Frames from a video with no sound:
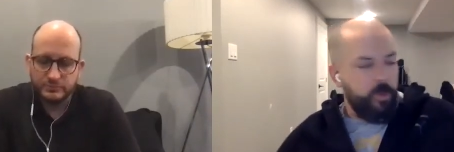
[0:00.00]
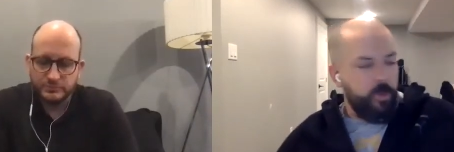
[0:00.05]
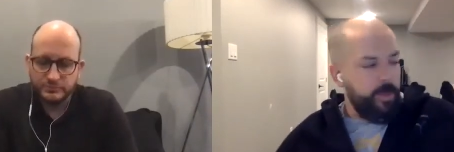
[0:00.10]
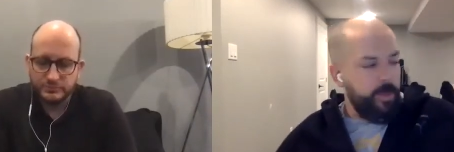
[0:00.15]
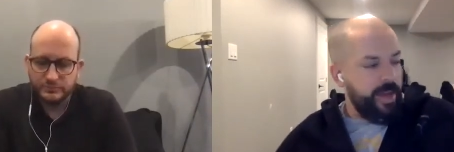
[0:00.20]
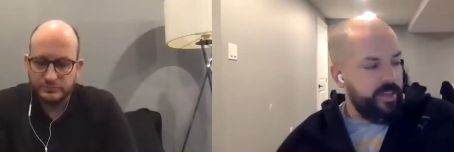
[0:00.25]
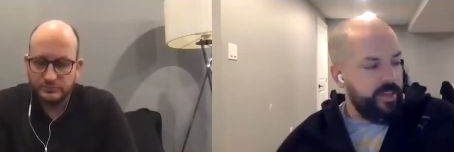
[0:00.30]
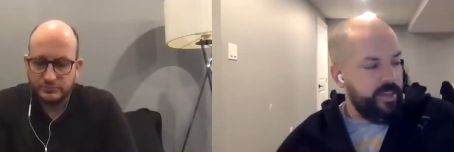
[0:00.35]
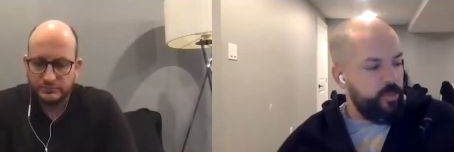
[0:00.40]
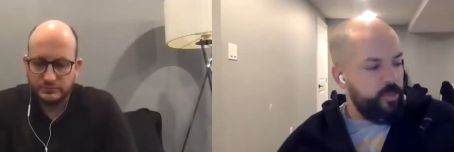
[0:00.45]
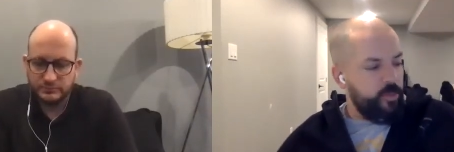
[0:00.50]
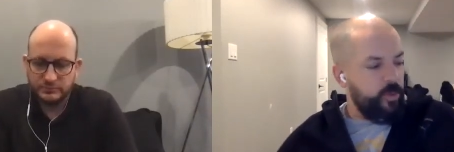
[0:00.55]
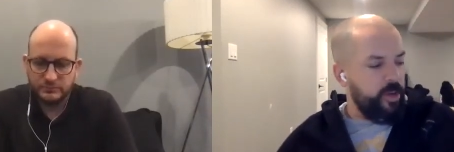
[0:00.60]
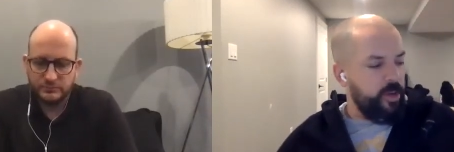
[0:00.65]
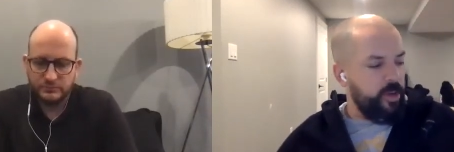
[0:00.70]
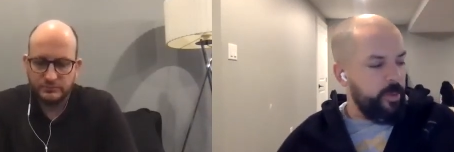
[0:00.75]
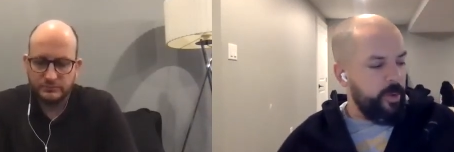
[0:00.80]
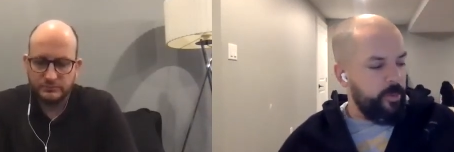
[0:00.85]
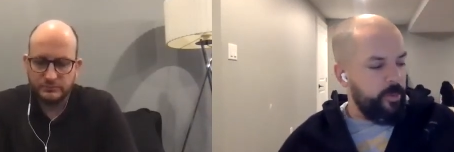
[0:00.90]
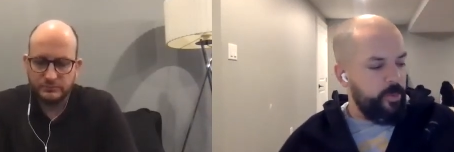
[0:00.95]
Speaker 1: going back to your point
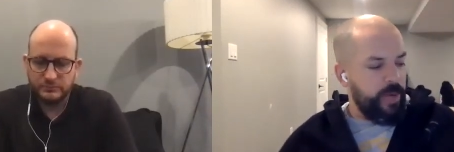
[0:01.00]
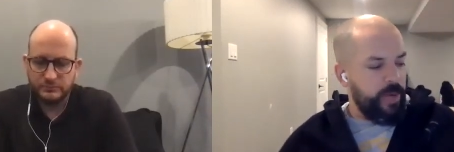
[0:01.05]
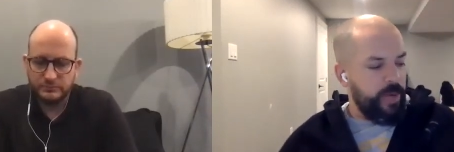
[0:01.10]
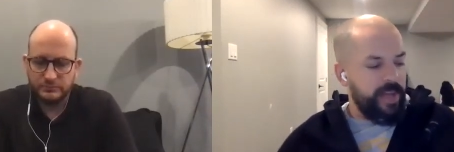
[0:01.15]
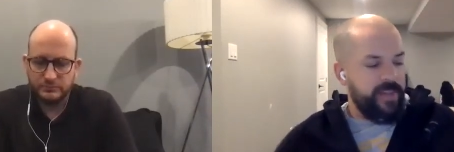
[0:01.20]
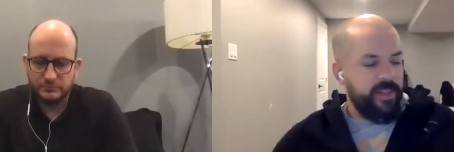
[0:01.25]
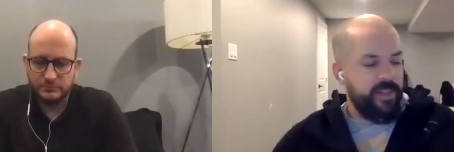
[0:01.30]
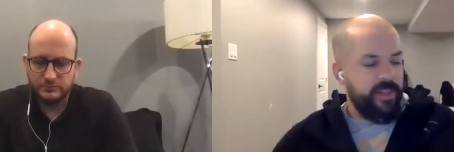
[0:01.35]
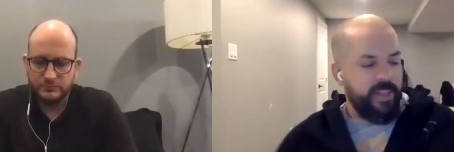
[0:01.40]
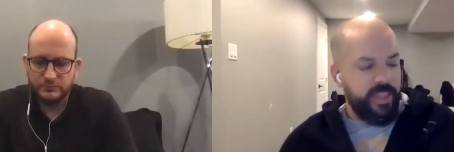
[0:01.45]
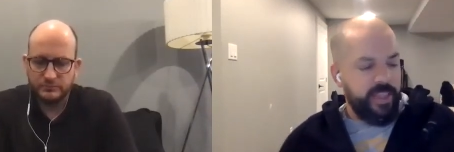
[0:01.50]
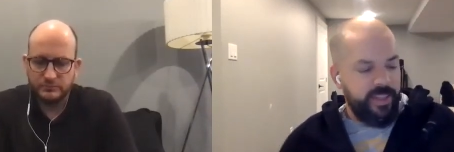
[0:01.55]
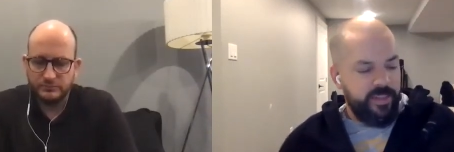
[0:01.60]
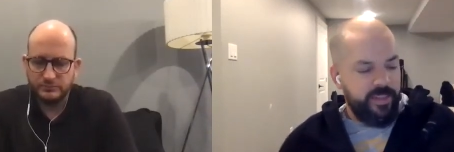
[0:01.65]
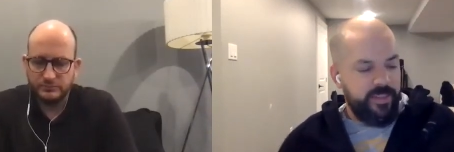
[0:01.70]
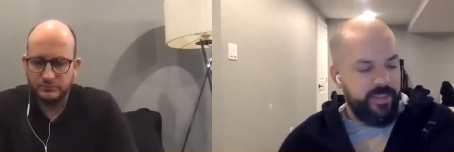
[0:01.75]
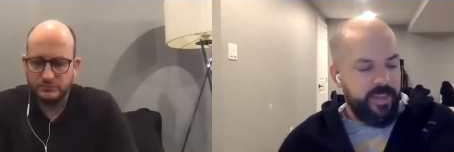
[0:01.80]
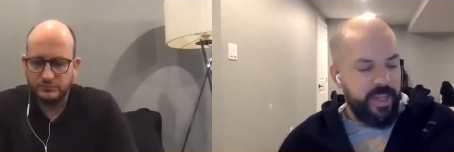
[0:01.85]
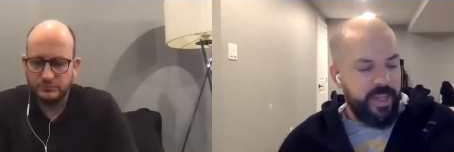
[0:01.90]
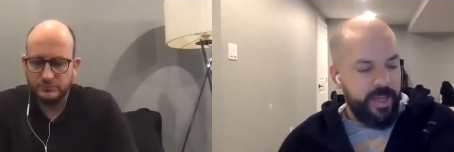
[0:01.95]
about pricing
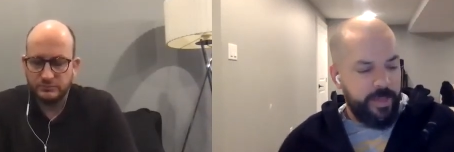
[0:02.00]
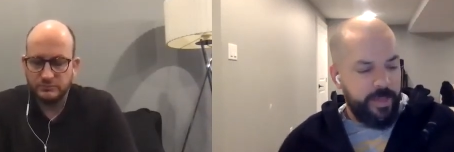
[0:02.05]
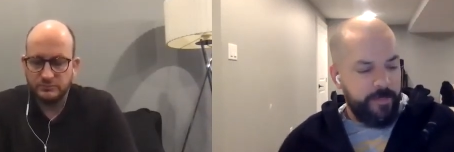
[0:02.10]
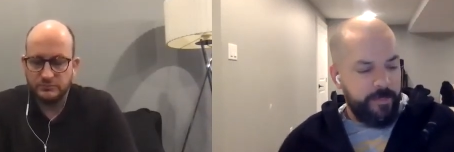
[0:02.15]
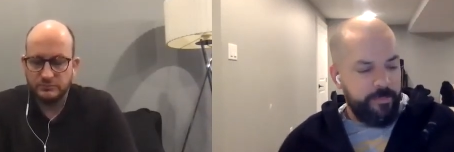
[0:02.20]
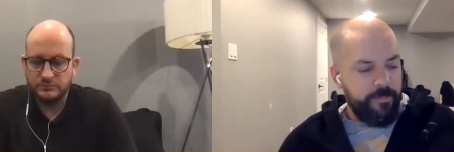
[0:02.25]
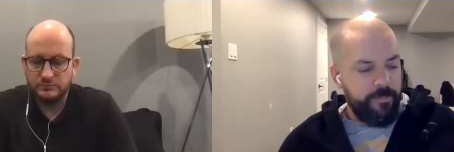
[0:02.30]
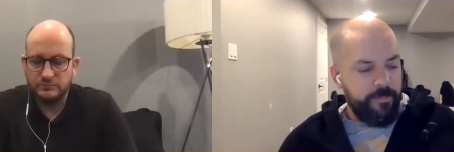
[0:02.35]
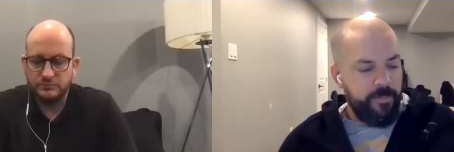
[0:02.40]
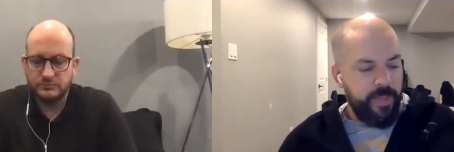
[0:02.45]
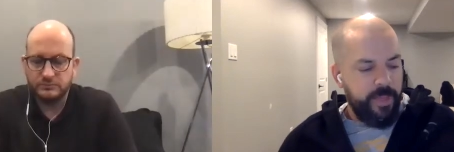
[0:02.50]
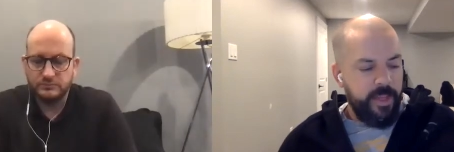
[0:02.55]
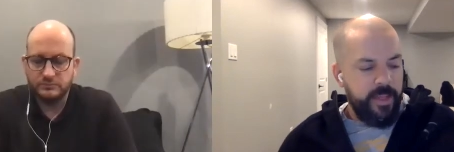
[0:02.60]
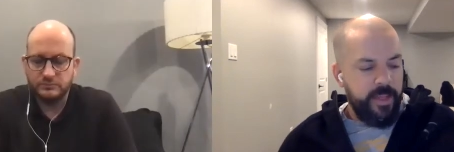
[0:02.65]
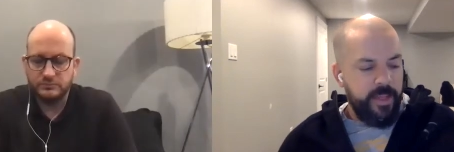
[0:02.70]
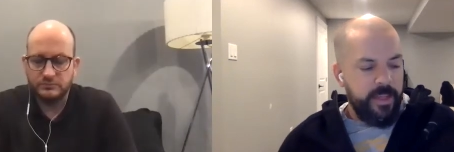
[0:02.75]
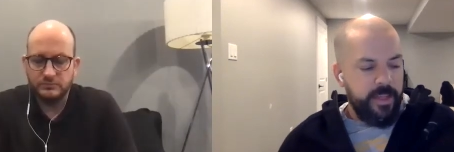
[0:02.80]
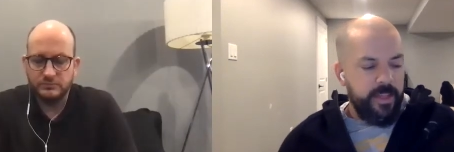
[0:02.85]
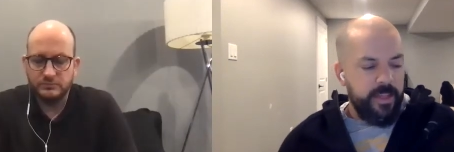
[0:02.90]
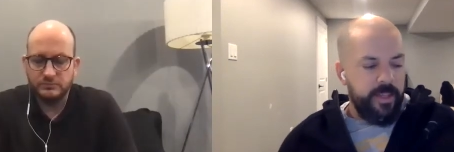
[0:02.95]
is um,
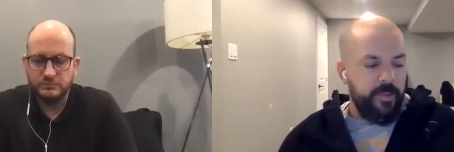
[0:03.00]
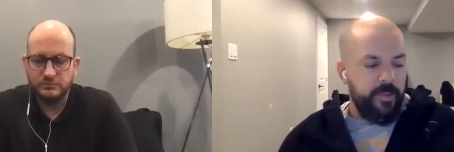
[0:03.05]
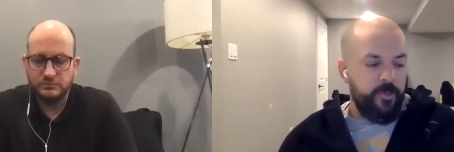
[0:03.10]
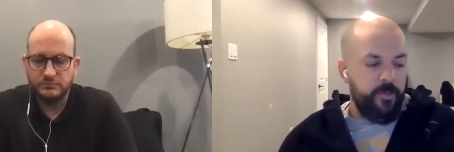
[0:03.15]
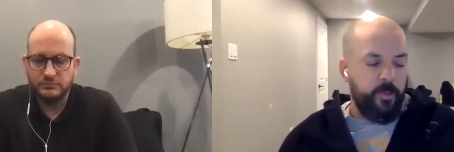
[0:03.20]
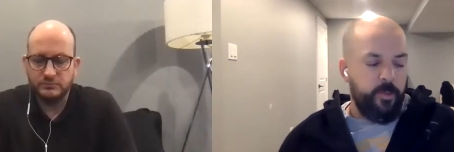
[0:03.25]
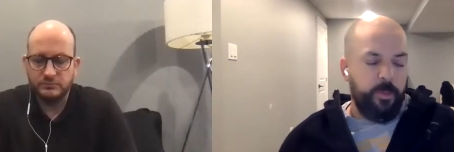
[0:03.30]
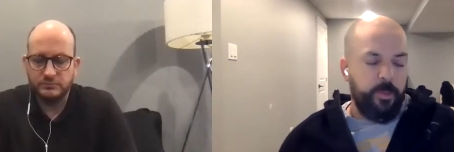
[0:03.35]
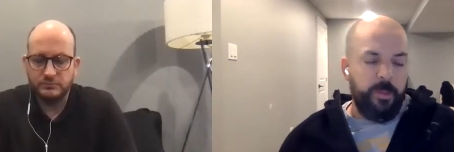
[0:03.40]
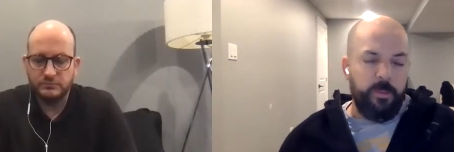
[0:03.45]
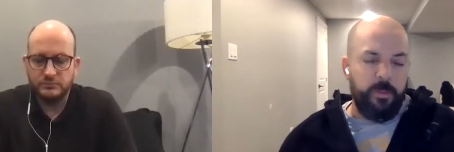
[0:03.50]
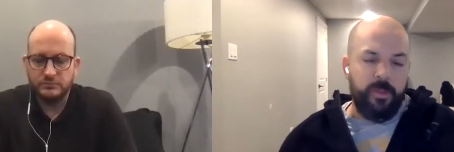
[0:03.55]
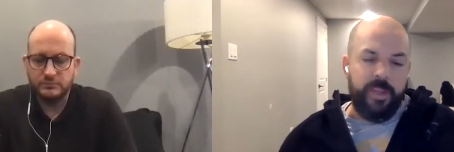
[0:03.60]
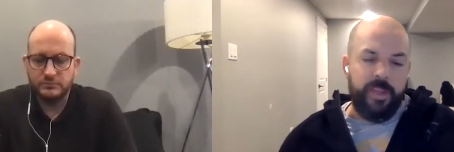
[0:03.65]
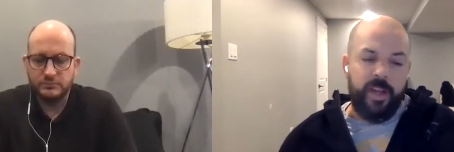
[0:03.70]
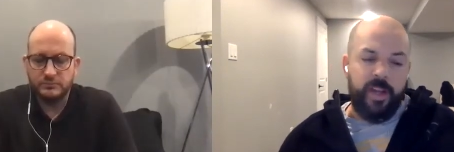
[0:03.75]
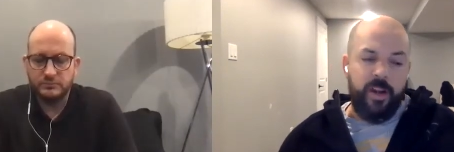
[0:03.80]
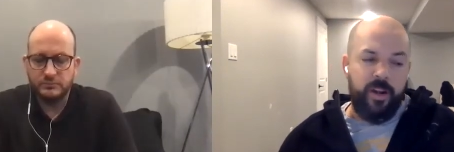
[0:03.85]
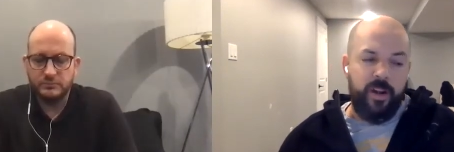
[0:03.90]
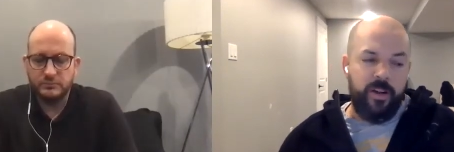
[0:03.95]
for people that
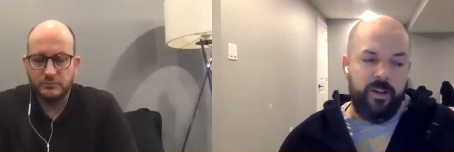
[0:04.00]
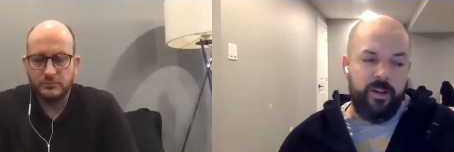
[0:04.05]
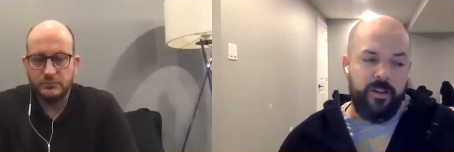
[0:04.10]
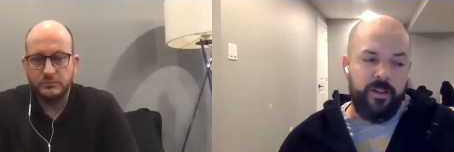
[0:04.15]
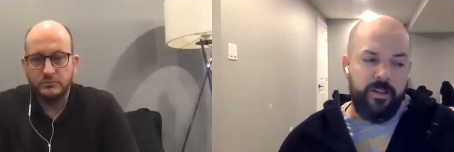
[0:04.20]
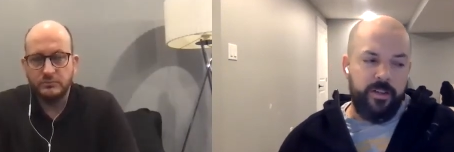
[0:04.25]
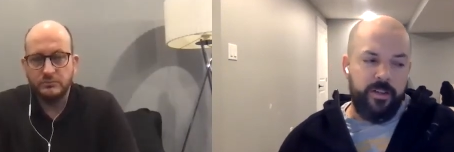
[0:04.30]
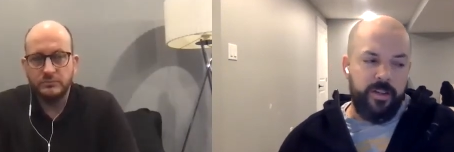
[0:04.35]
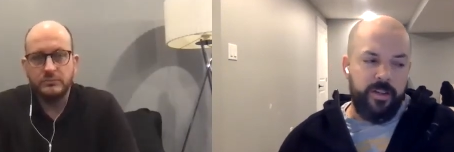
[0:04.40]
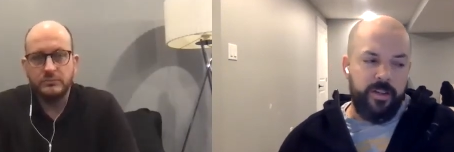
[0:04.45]
are